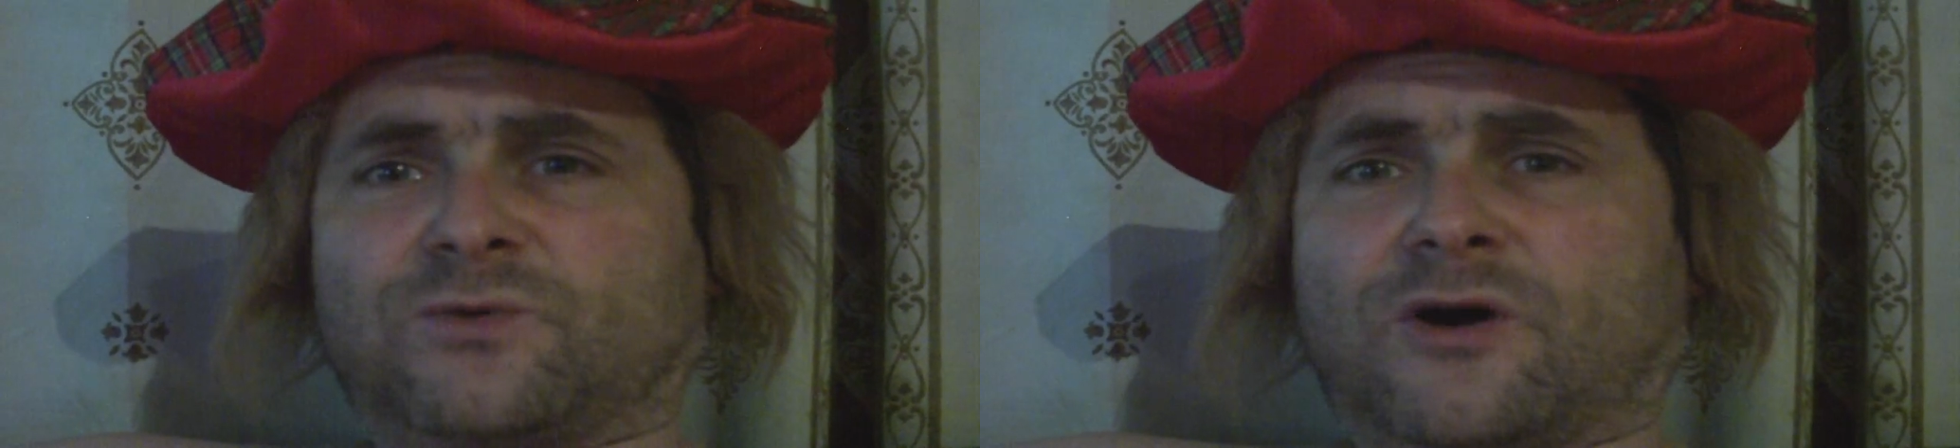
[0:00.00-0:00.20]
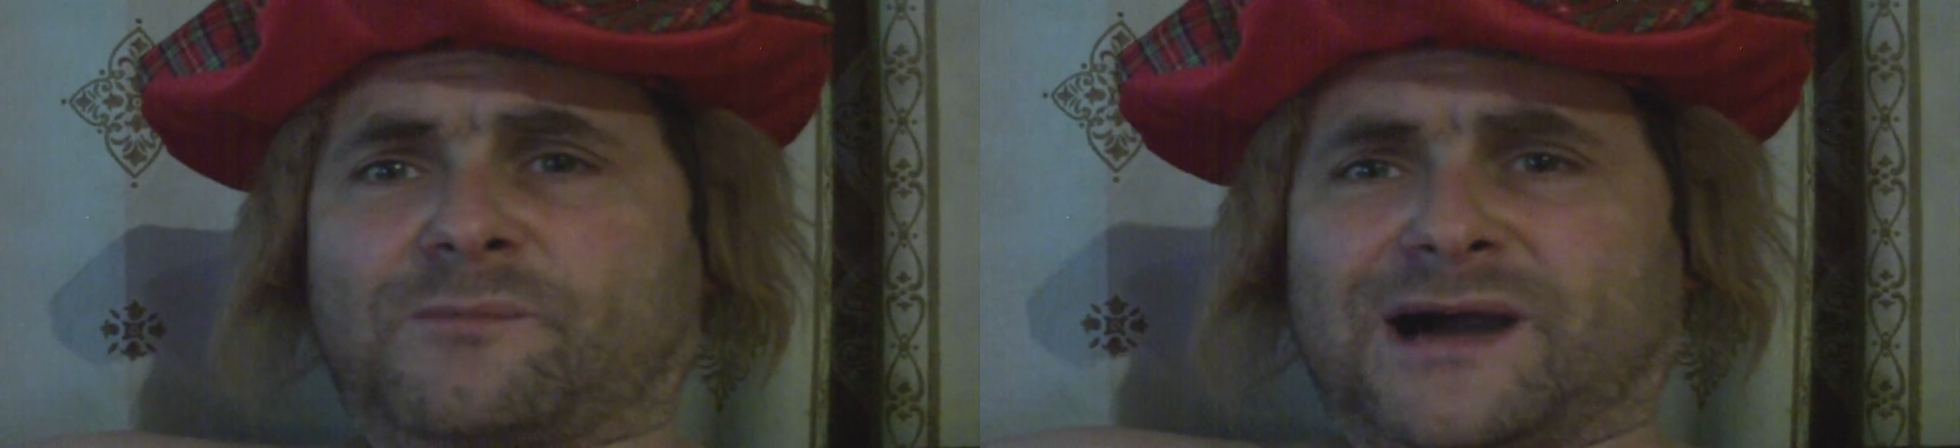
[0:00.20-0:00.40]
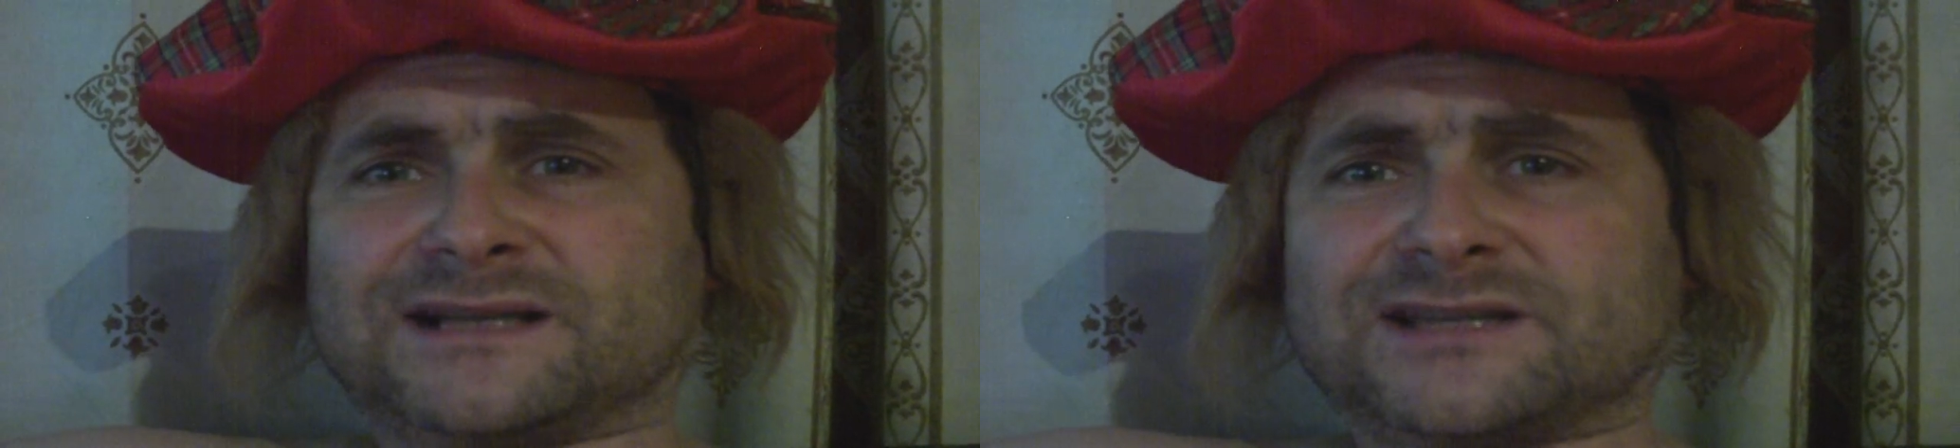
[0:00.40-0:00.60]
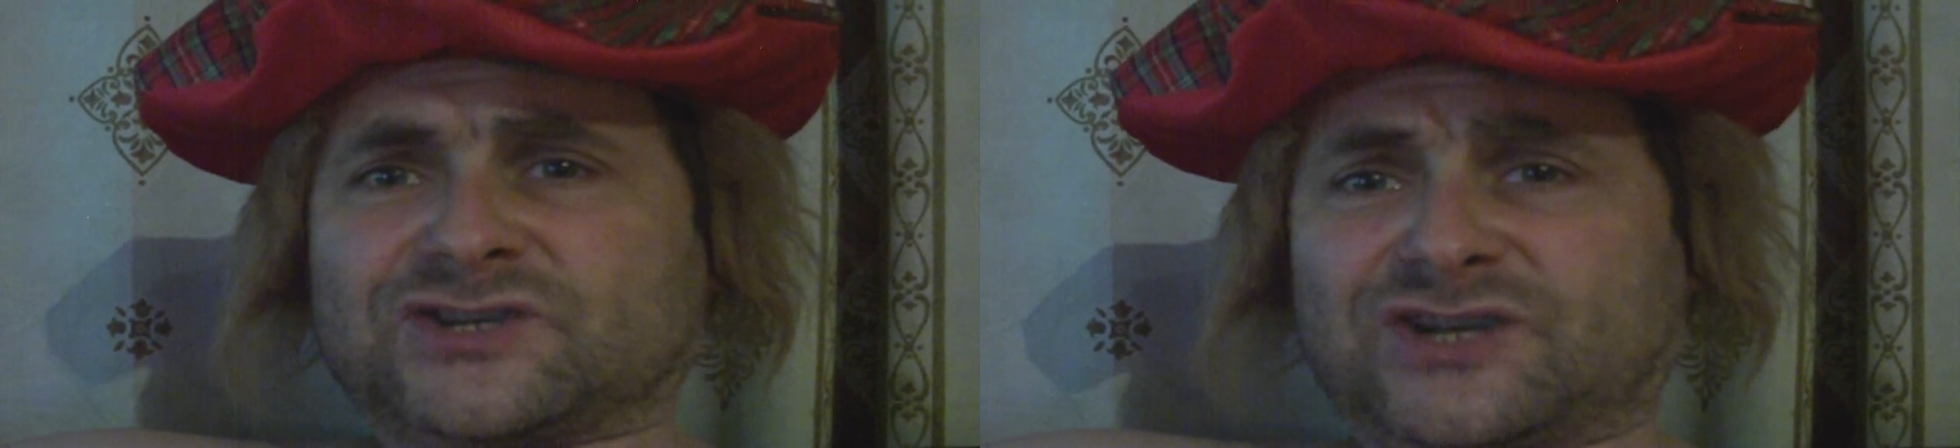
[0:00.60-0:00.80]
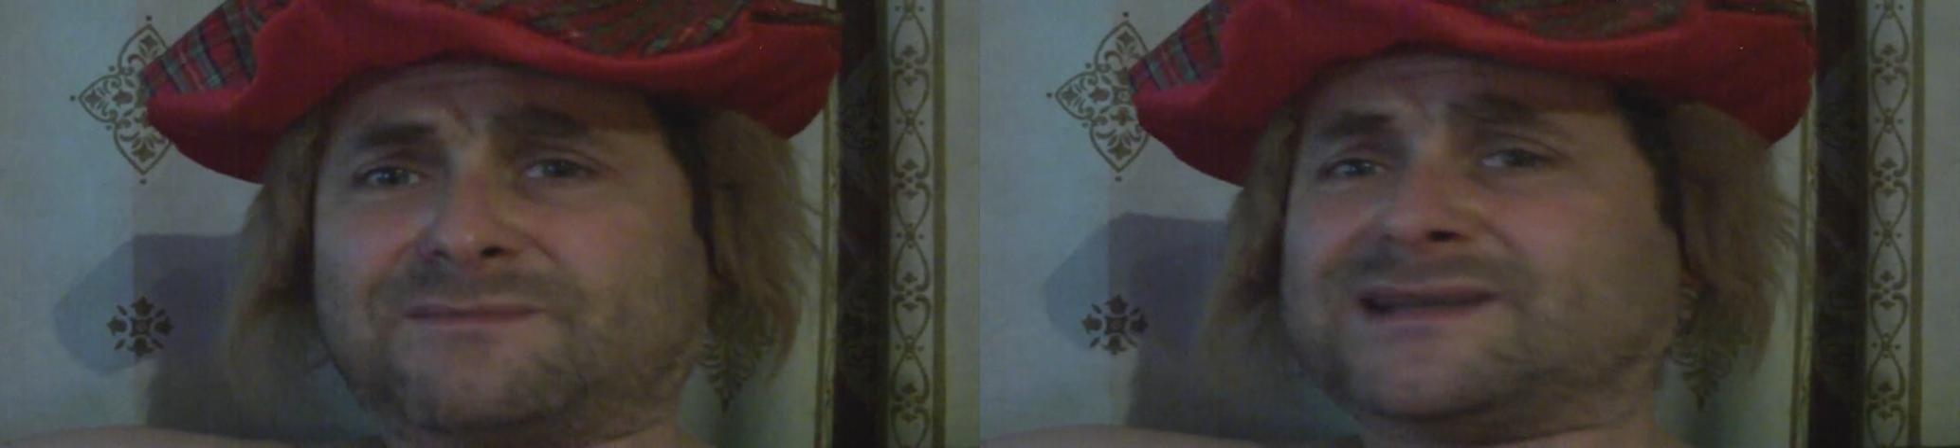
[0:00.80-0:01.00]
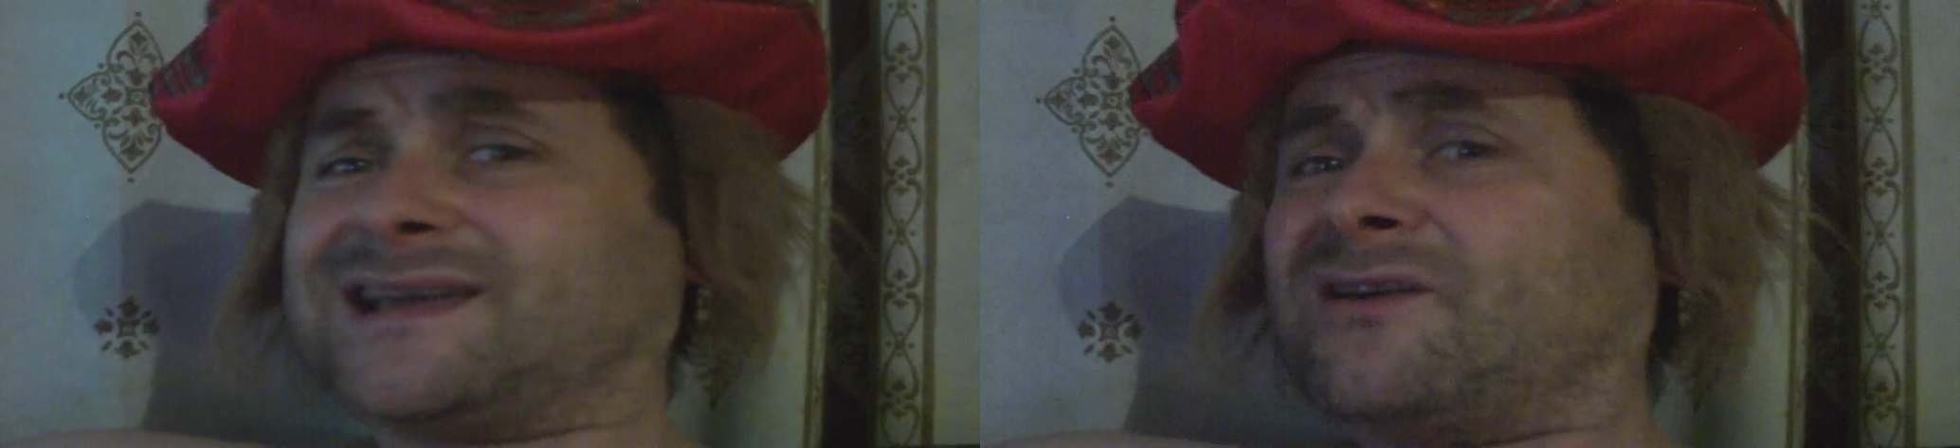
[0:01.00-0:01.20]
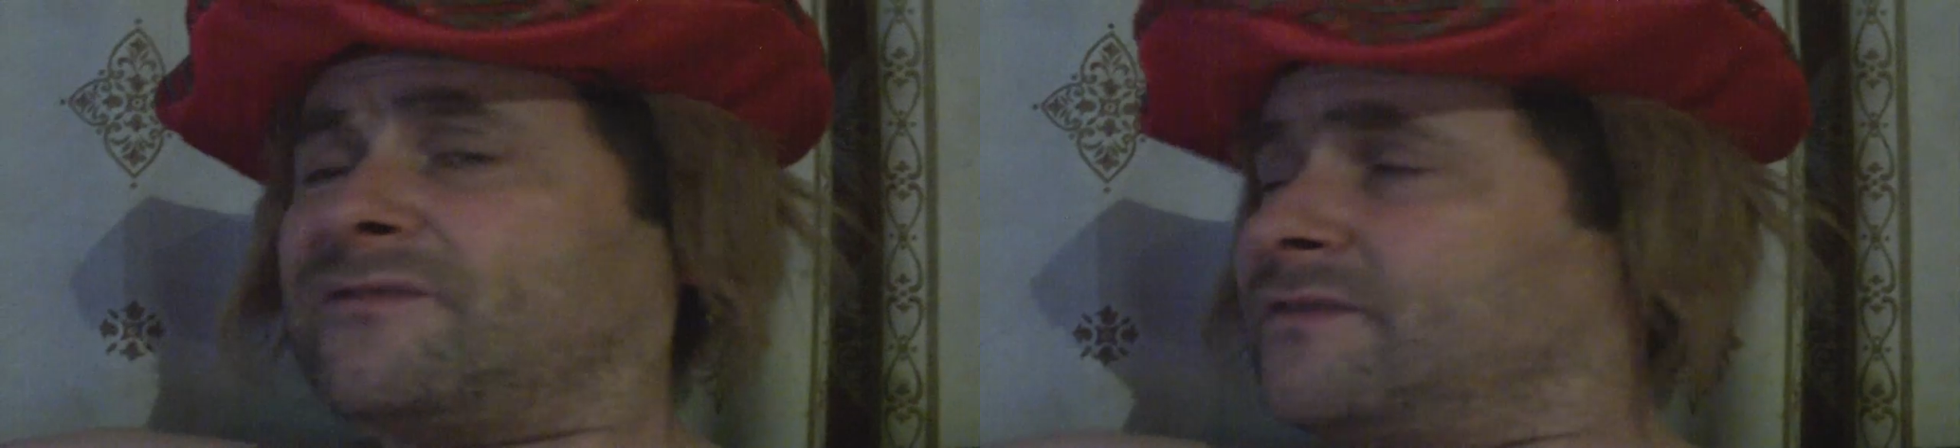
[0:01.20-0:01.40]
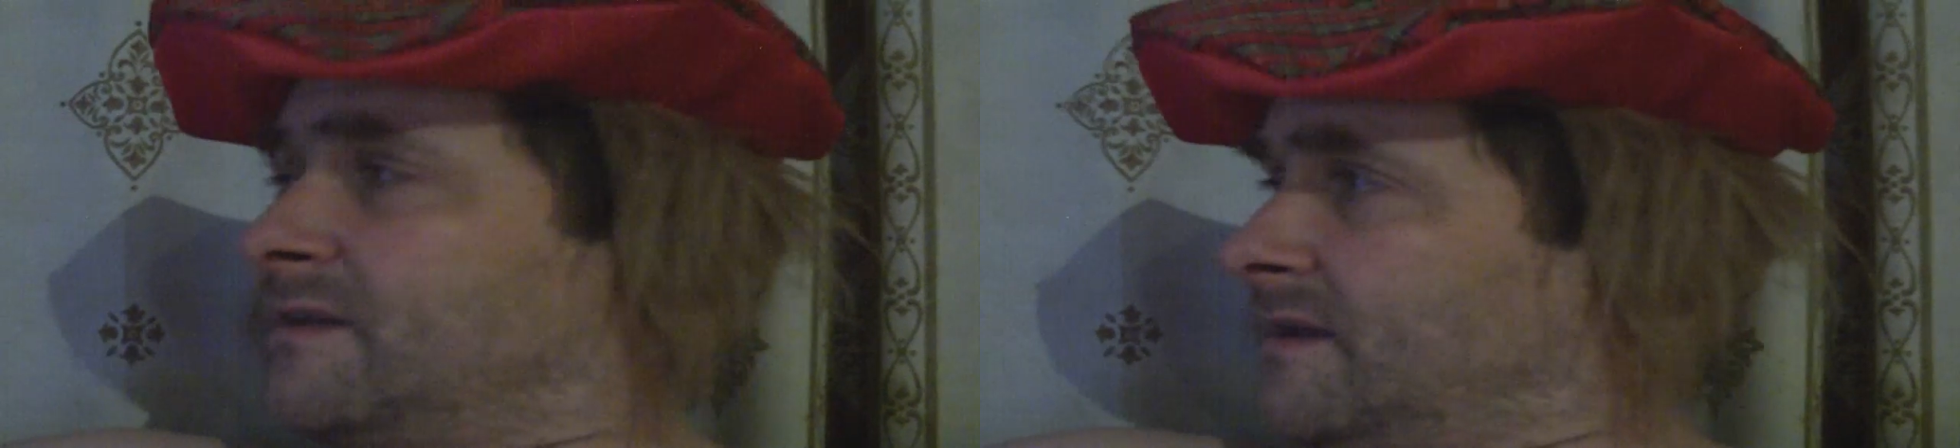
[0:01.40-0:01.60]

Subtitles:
walked past. Shit myself.